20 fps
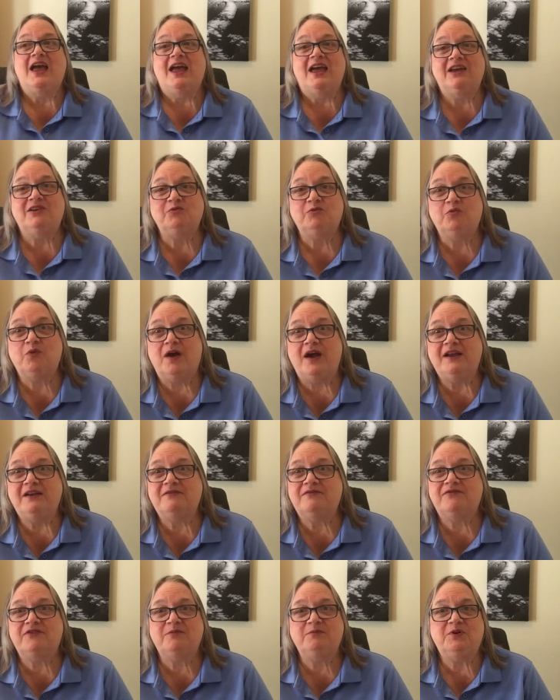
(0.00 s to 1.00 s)
and write
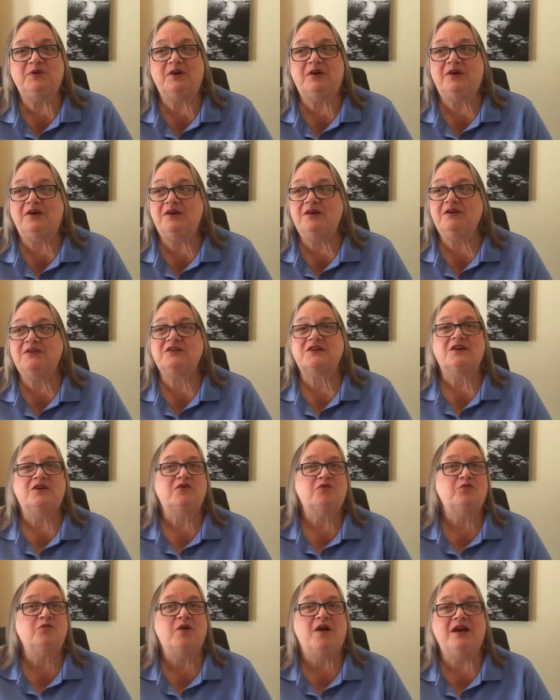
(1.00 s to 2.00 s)
it from your heart,
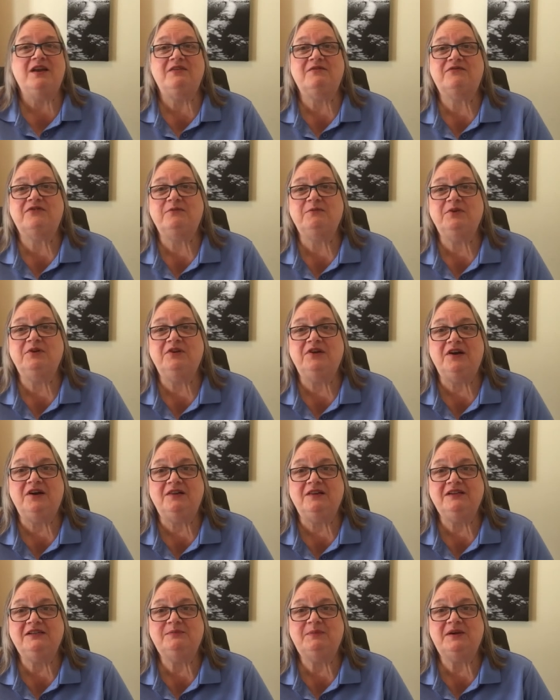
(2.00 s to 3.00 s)
write it from your
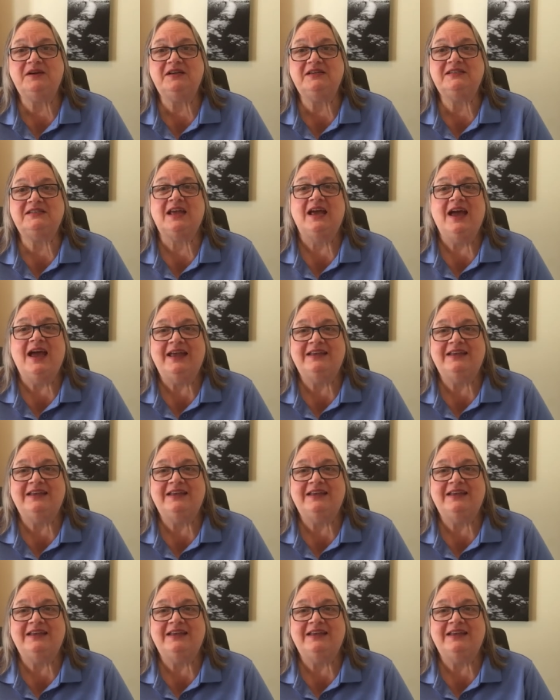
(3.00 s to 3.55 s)
knowledge base.